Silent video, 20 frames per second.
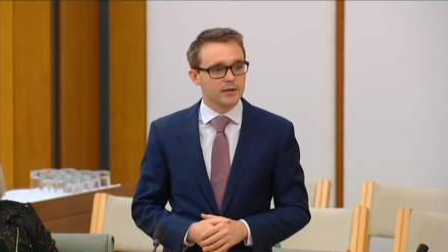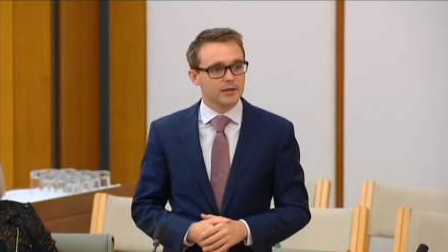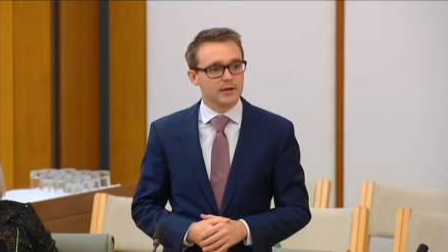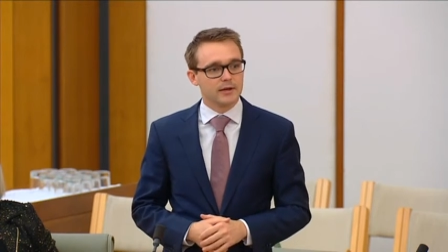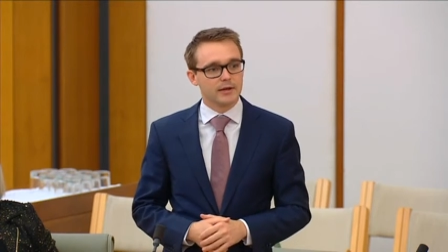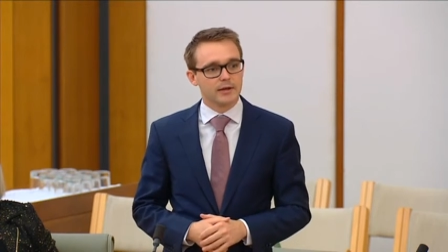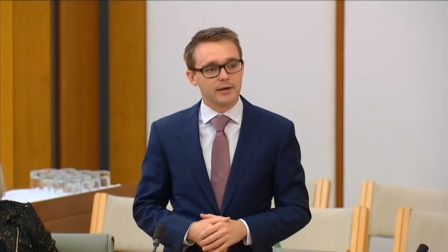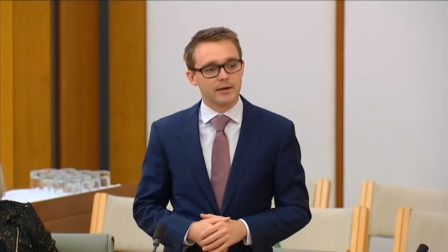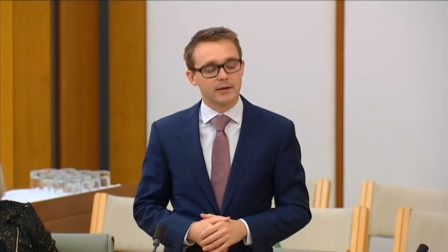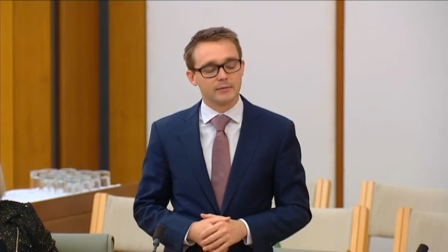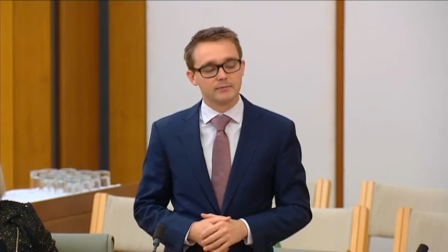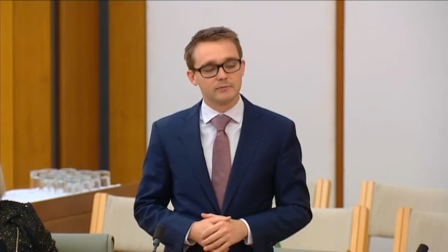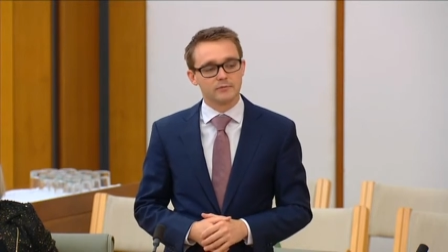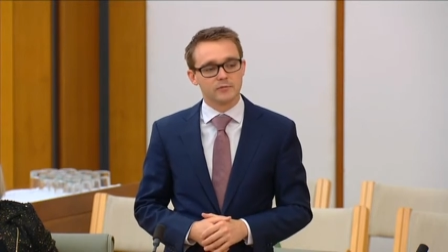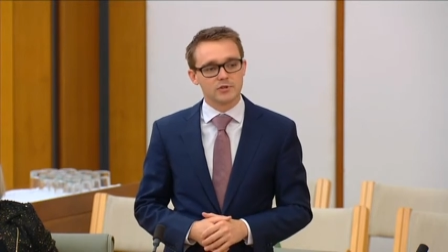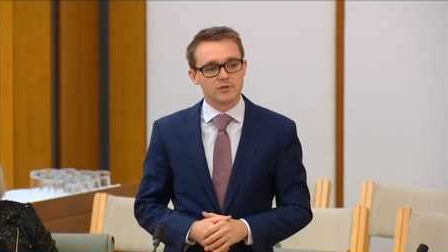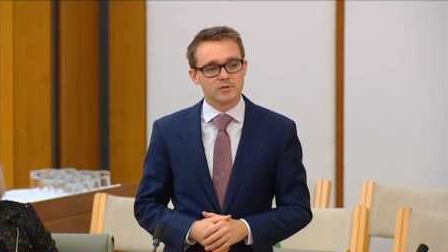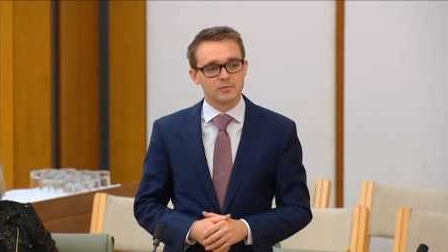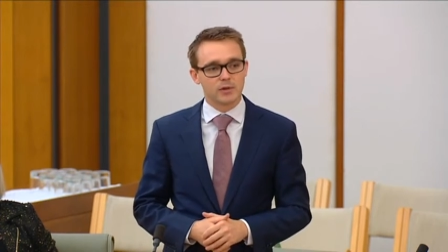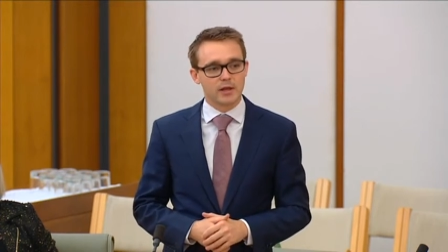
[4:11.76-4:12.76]
um,
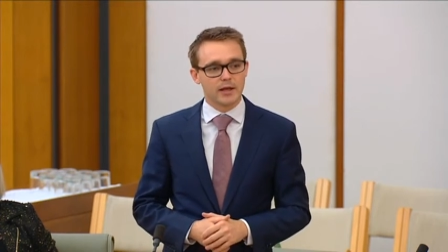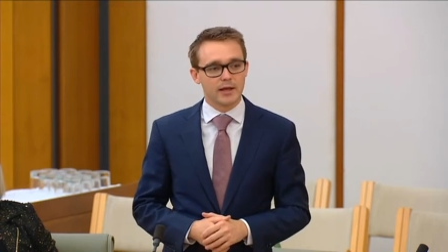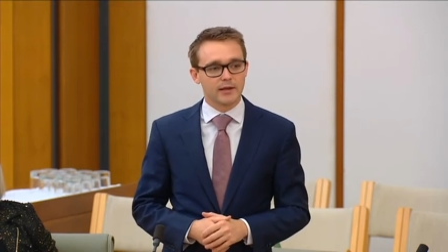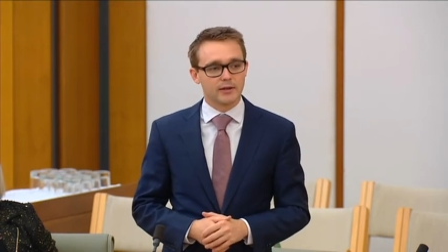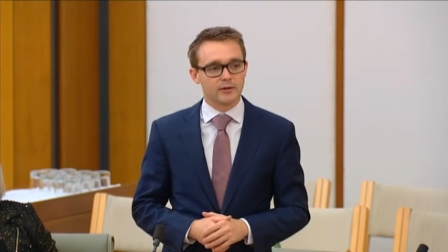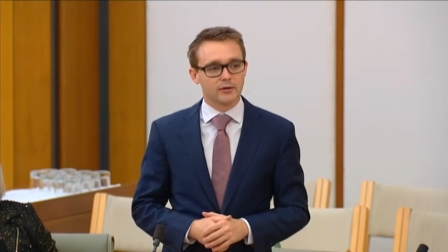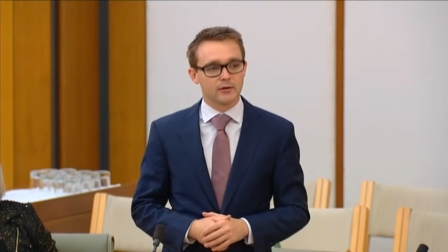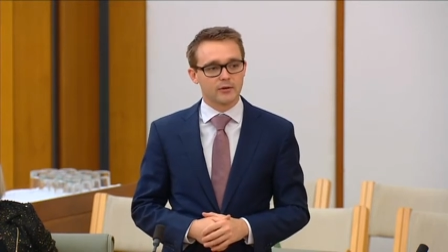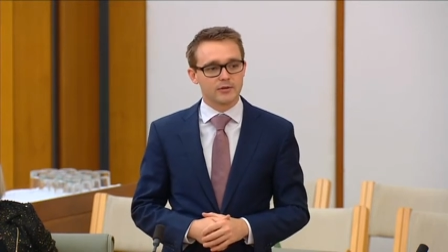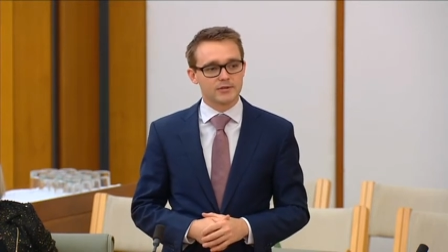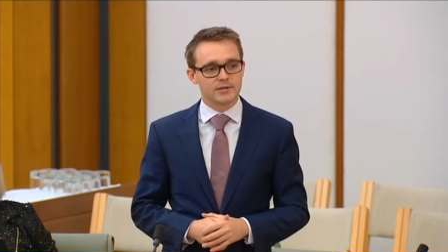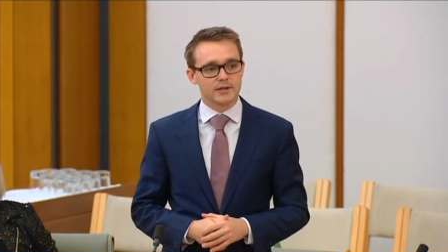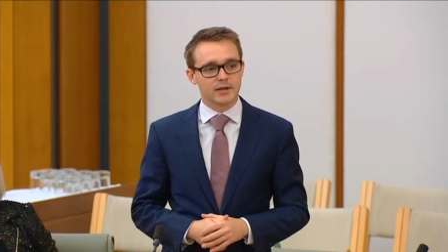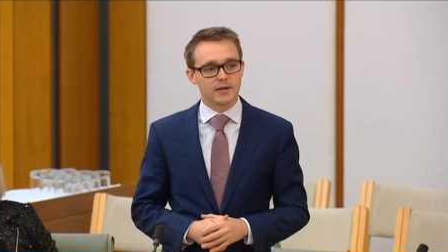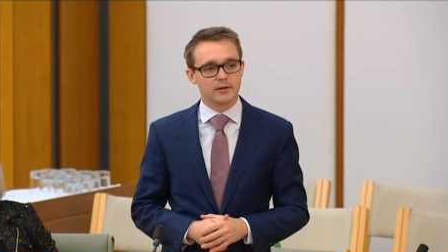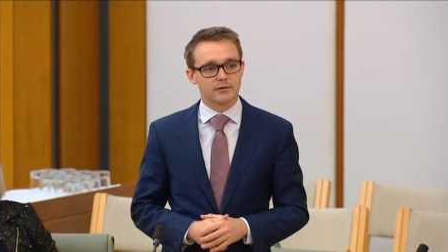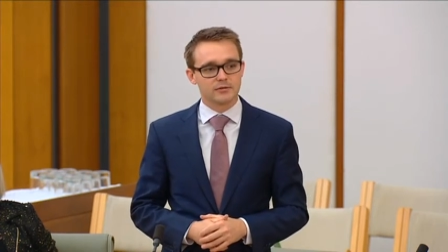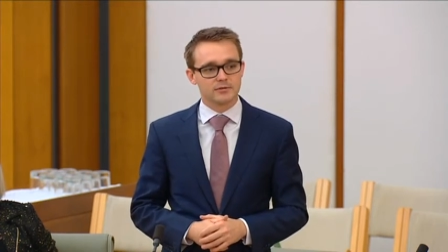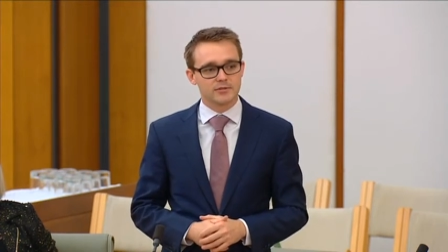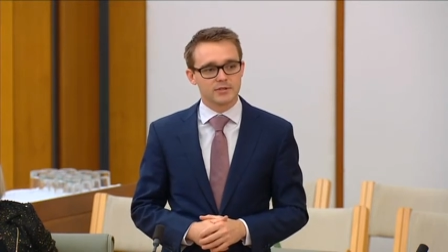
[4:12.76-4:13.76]
displayed across
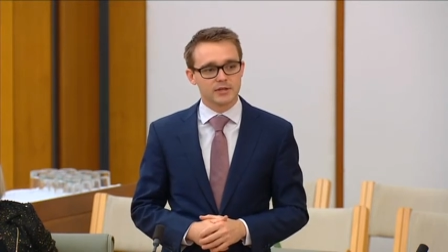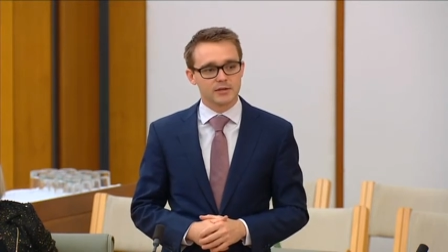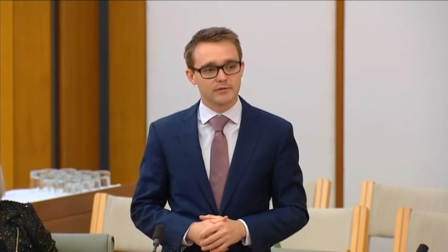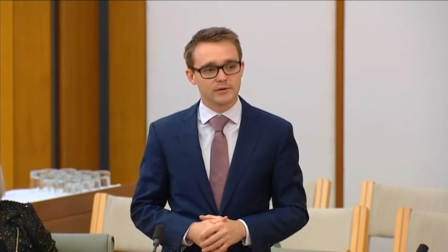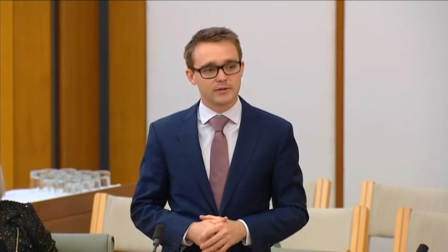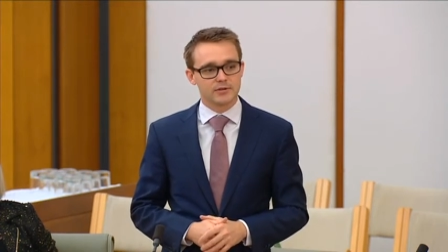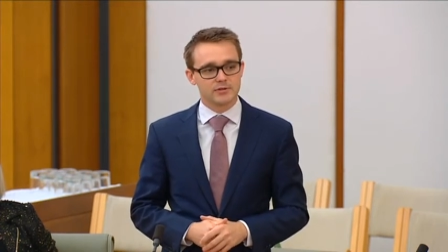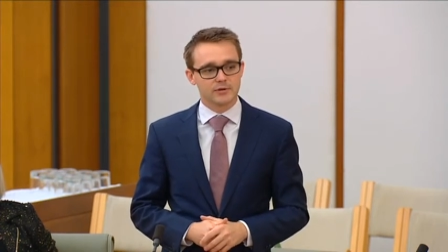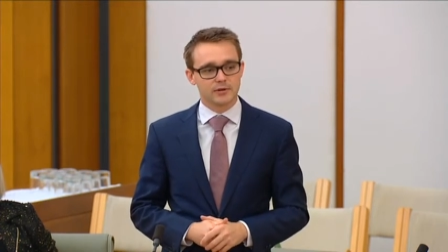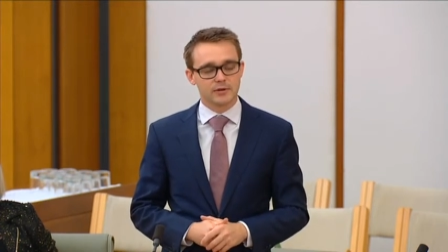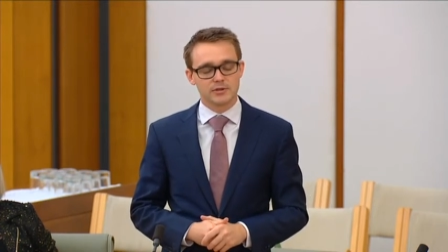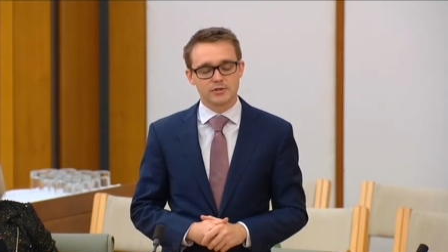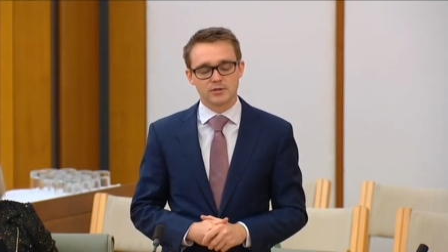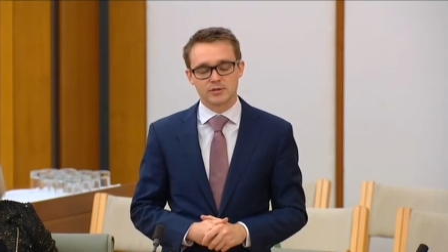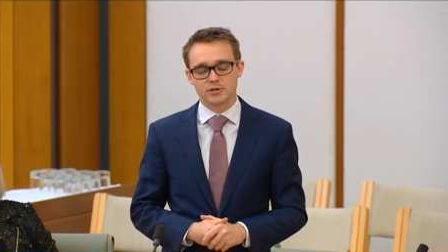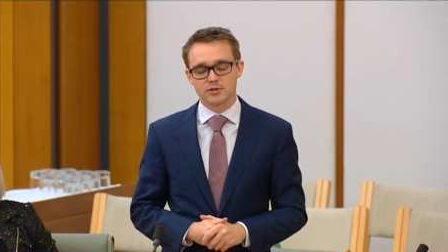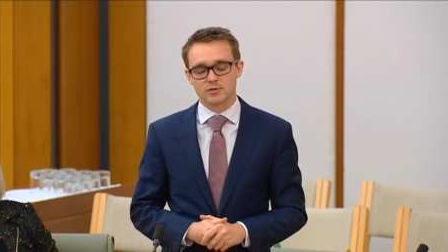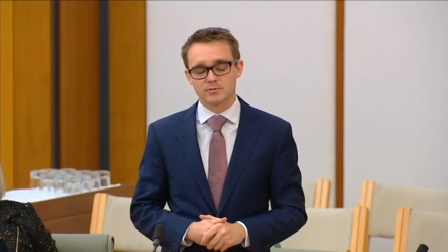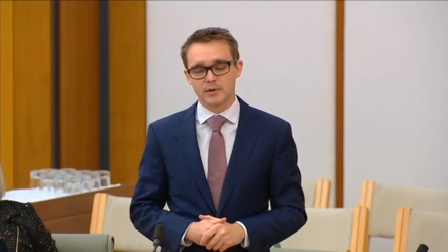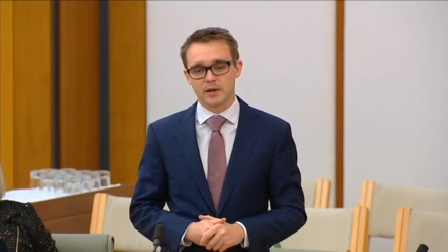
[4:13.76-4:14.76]
our TV screens and
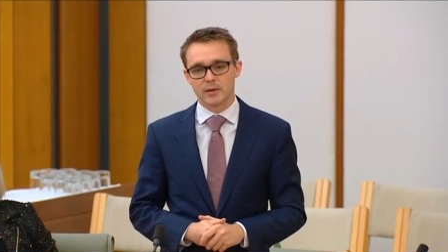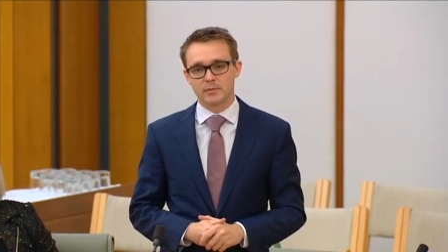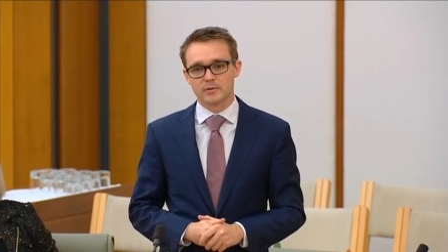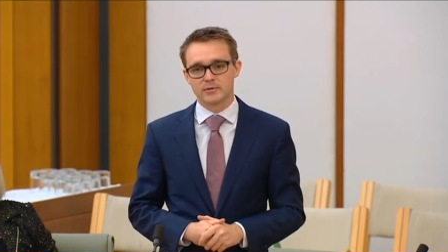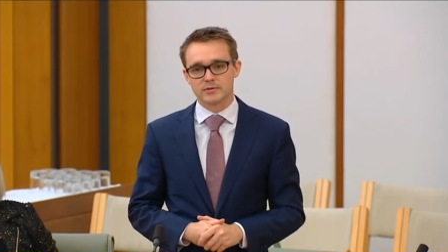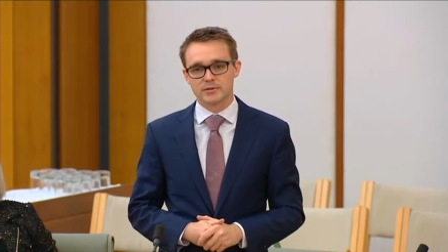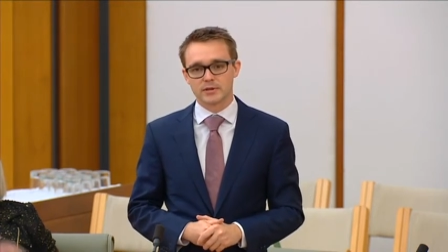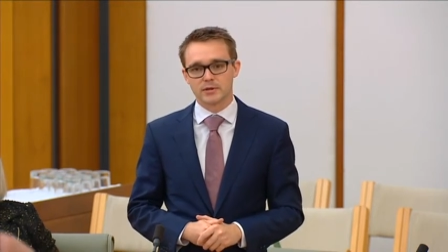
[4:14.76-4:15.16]
newspapers.